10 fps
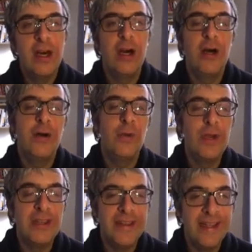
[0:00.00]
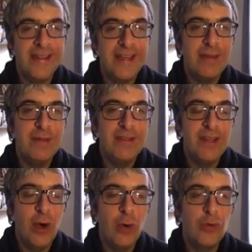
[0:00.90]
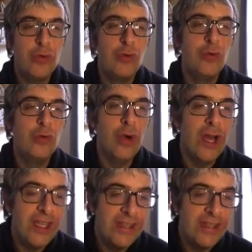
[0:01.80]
will tell the IPT how to